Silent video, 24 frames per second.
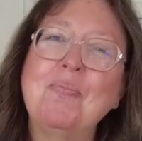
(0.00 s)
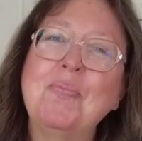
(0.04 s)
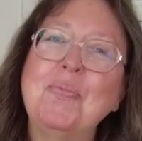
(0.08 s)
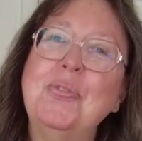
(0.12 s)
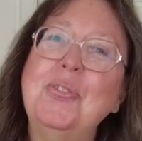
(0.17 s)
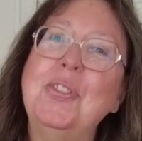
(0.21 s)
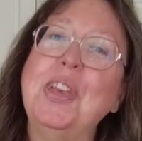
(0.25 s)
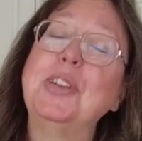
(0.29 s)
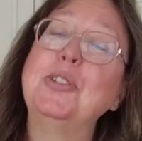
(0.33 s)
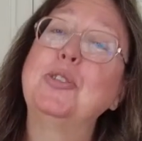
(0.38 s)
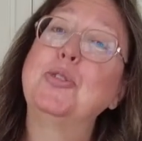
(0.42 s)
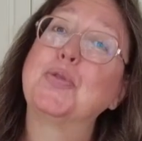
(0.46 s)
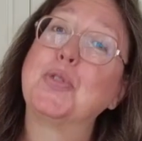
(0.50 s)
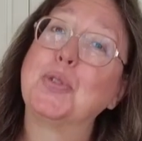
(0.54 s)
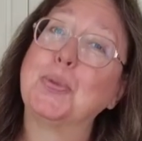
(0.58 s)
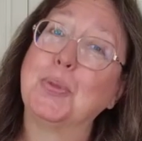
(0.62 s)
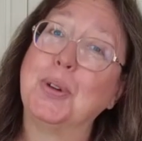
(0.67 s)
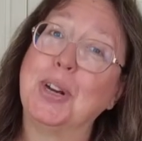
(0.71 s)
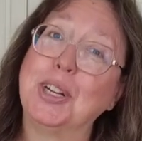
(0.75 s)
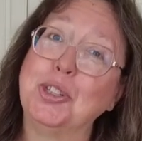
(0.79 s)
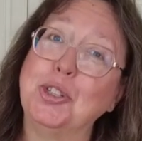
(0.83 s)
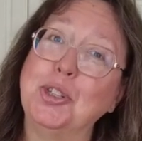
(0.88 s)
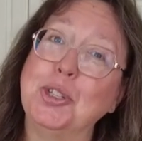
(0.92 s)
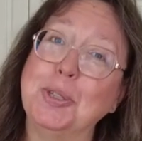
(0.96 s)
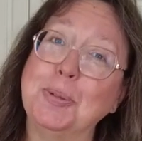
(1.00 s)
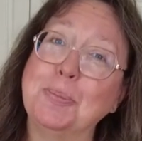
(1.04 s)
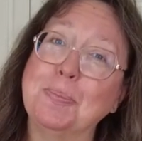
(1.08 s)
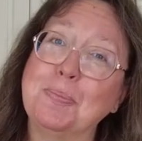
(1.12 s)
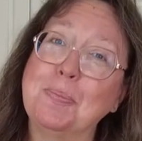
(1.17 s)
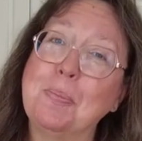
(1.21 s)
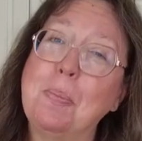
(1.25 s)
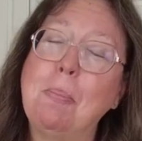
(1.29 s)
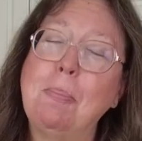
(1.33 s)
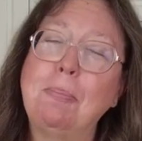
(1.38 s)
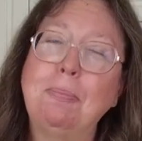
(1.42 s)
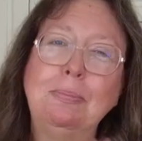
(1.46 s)
Thanks for watching.
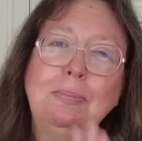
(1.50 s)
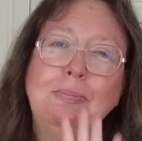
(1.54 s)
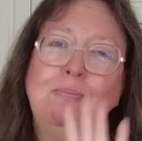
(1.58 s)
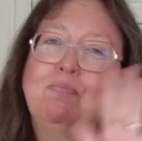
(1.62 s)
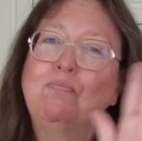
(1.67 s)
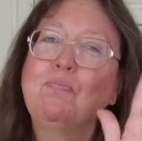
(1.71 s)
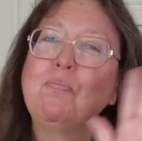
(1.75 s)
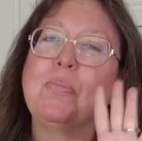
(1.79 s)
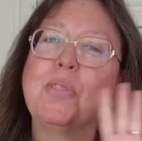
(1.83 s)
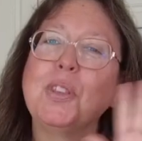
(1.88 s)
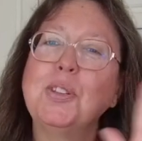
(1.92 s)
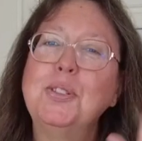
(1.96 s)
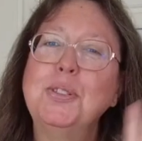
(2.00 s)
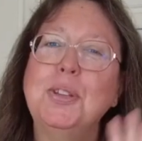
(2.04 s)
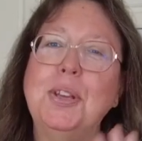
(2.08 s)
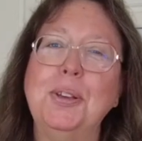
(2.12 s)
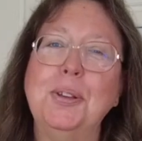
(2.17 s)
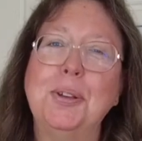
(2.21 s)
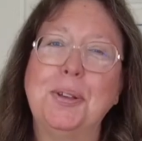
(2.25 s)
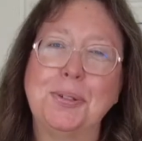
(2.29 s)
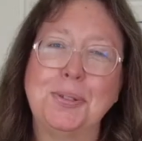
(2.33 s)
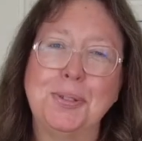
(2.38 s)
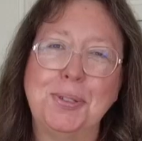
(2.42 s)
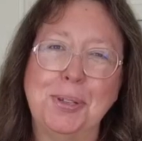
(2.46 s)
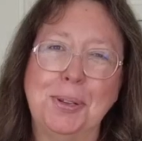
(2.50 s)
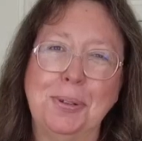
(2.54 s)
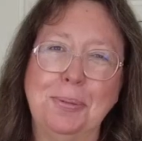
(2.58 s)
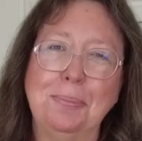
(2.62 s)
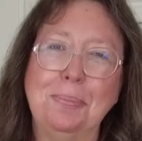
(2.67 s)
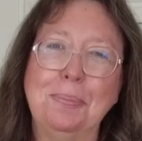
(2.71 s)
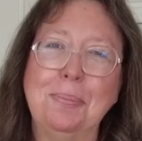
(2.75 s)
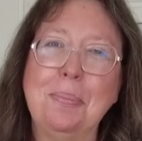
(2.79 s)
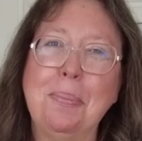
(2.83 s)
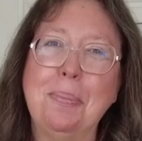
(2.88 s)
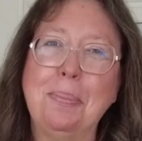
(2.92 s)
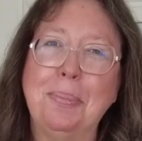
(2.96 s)
See y'all
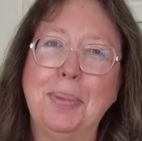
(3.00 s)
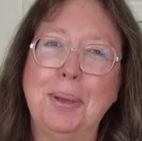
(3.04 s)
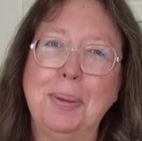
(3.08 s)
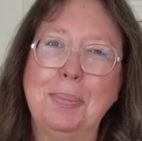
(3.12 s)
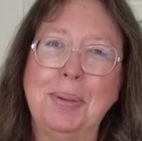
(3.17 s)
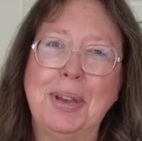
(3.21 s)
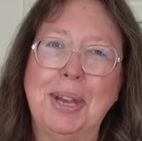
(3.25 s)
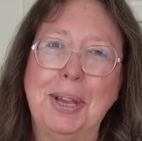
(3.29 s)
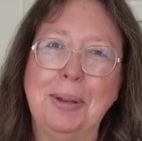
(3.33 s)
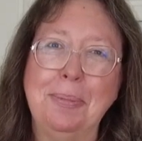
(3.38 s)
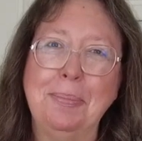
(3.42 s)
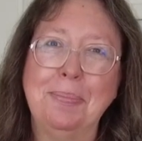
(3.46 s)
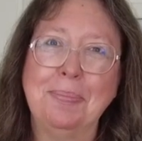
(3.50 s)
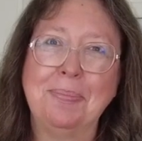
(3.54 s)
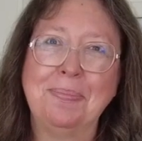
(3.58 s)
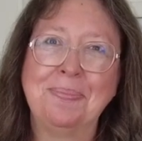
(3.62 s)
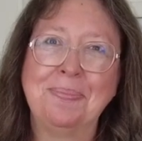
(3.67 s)
soon. Bye-bye.